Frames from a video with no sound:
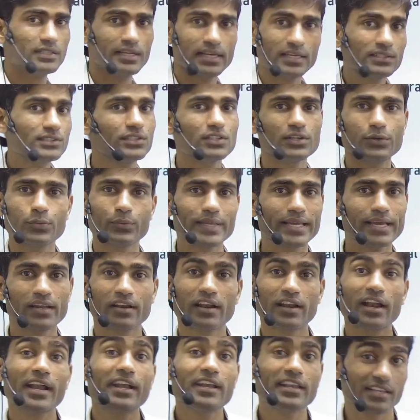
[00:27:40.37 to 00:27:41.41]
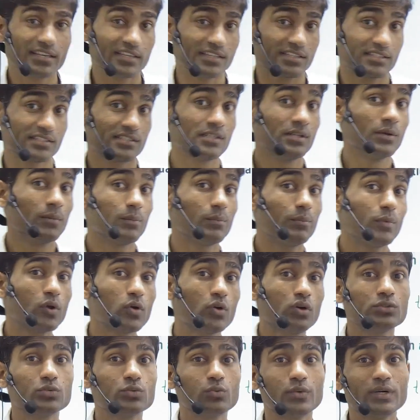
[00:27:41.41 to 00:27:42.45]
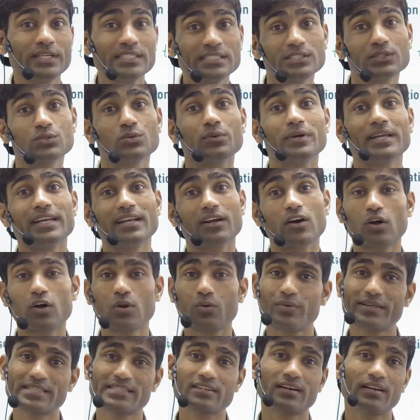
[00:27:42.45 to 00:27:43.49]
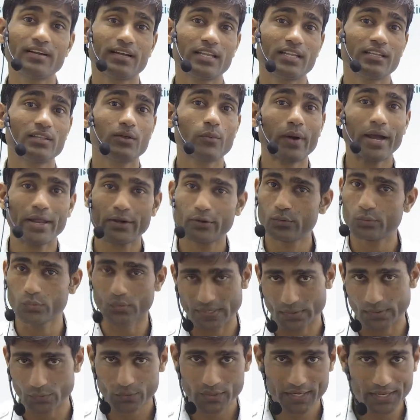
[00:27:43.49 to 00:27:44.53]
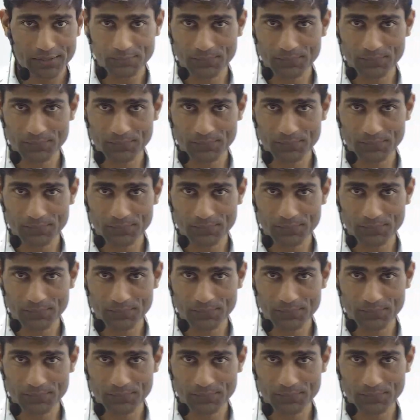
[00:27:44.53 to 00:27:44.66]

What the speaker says: sir, we can write it is, because 1 square always contain the value 1. Okay,